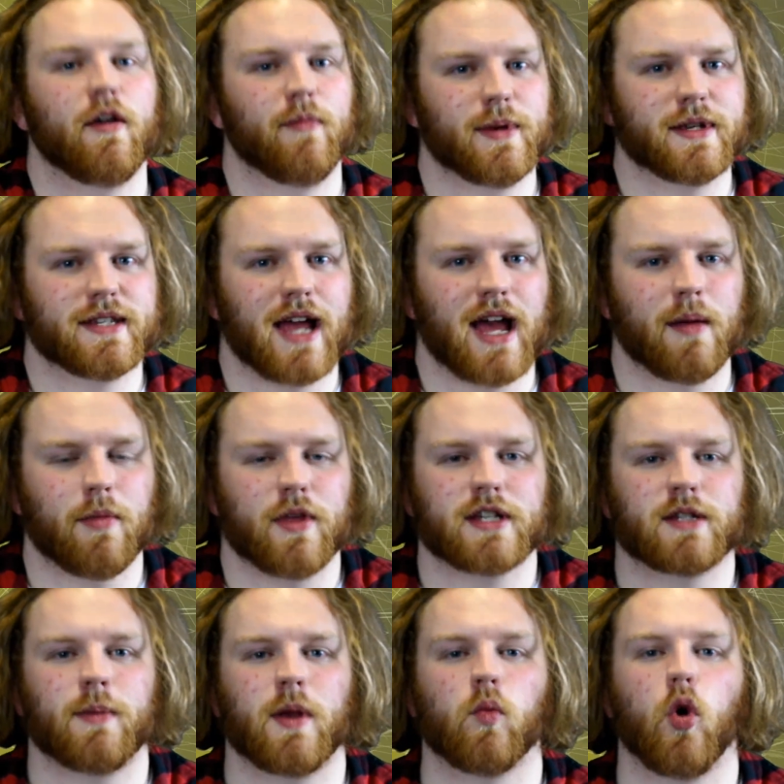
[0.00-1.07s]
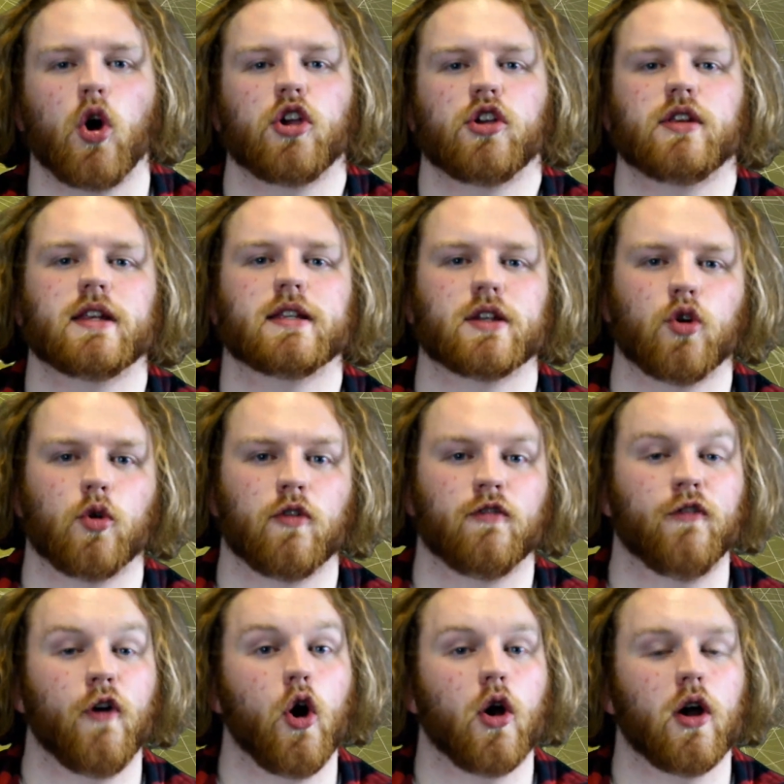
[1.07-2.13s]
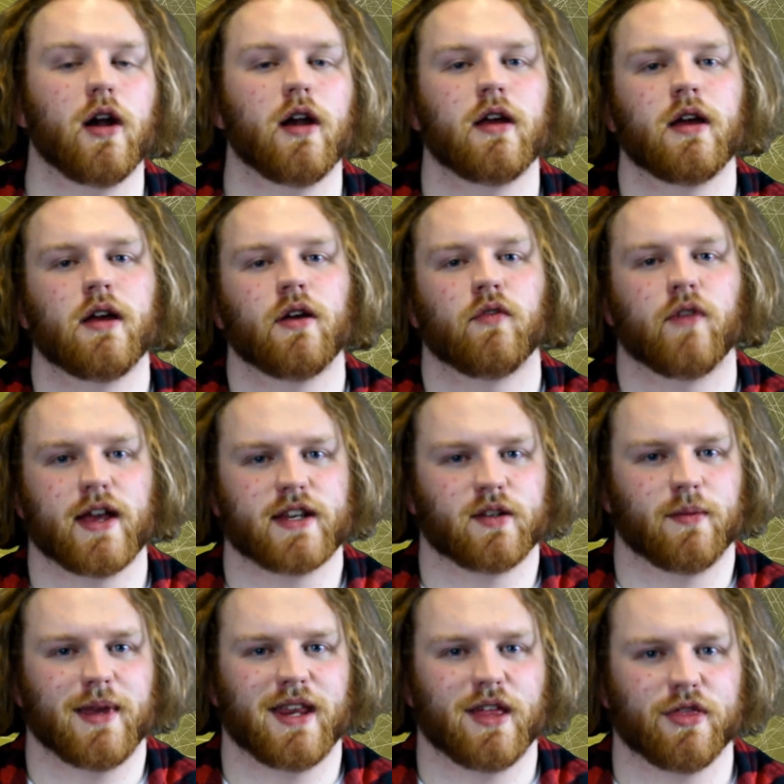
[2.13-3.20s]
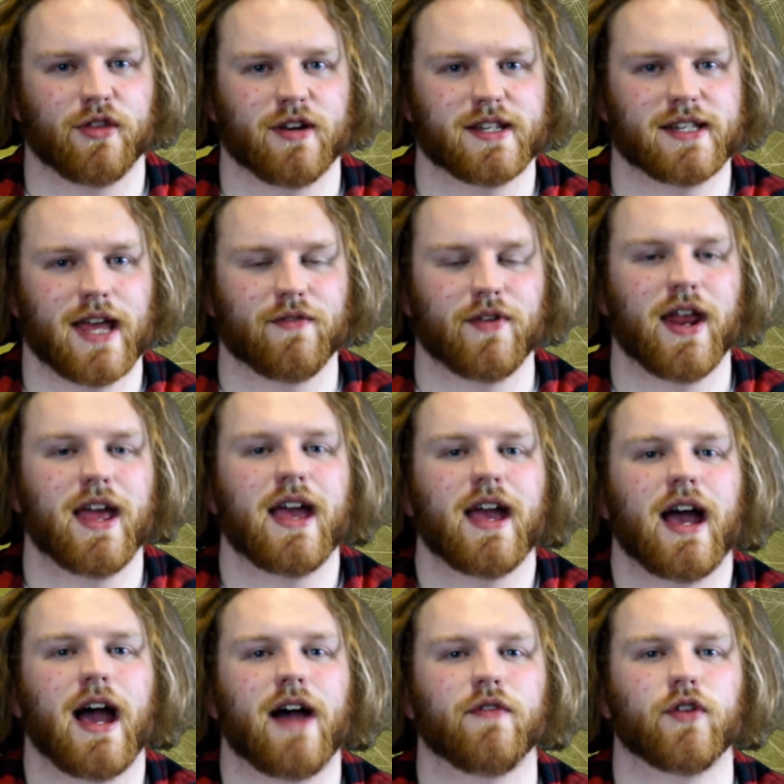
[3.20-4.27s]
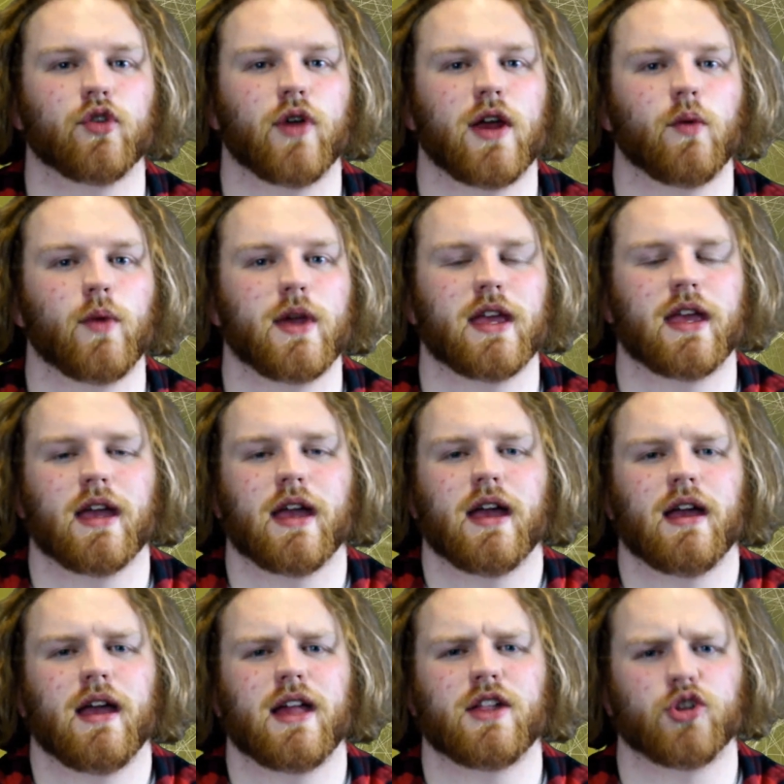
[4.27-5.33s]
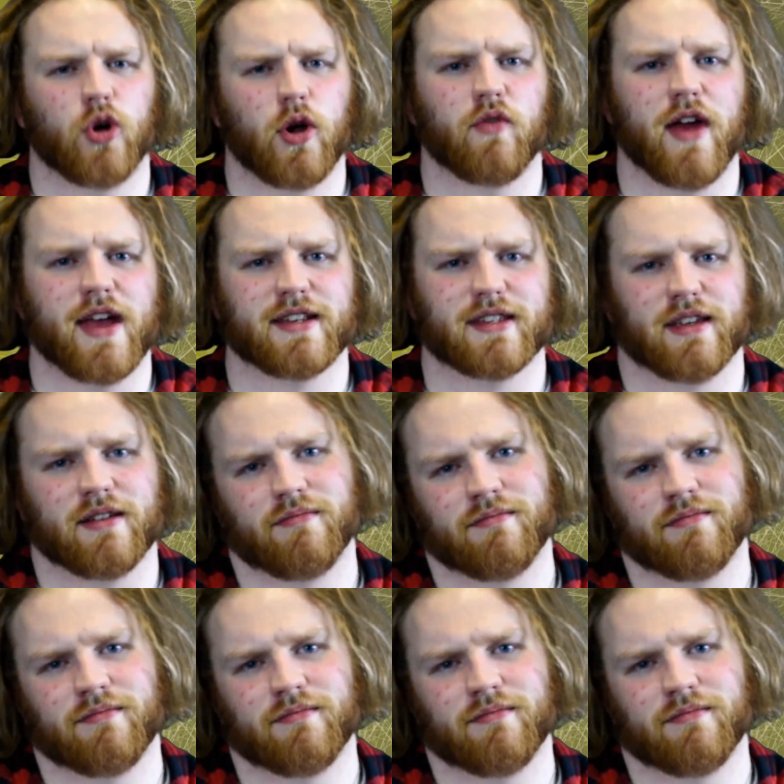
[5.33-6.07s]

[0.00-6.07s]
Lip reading: been Sam, this has been what you need to know for WrestleMania 37. Have a great week, enjoy wrestling.